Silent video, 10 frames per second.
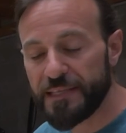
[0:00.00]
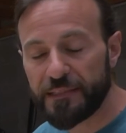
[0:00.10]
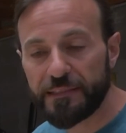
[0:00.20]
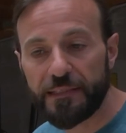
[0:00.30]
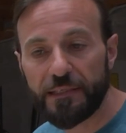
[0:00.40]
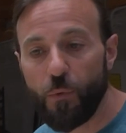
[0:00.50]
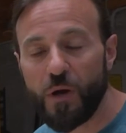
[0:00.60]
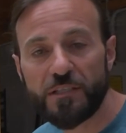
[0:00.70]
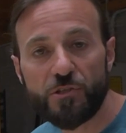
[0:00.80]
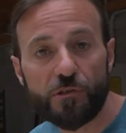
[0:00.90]
My
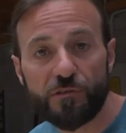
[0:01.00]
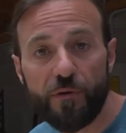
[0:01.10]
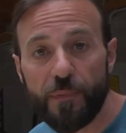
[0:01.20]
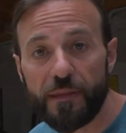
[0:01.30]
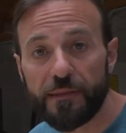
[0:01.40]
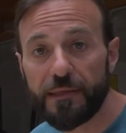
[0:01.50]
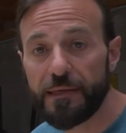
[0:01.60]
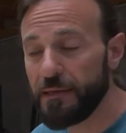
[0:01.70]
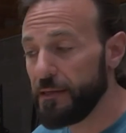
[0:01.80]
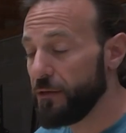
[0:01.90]
instrument soundboards
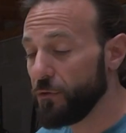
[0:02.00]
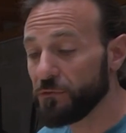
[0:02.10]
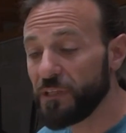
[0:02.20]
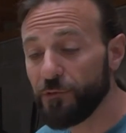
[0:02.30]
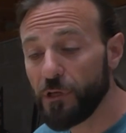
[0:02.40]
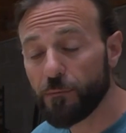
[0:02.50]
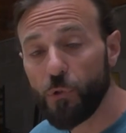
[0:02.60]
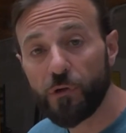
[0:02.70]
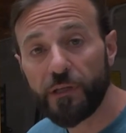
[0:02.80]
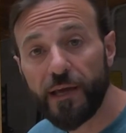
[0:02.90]
are made almost
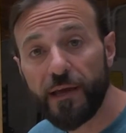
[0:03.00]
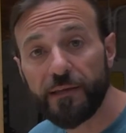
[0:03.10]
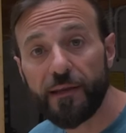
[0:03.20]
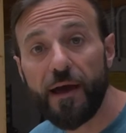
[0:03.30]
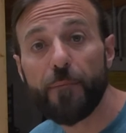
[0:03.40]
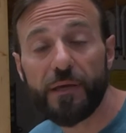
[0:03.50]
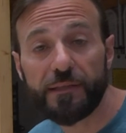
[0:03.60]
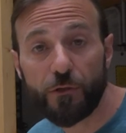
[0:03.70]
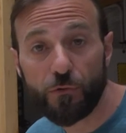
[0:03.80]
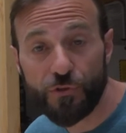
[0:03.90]
exclusively with
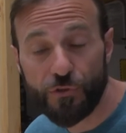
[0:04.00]
spruce.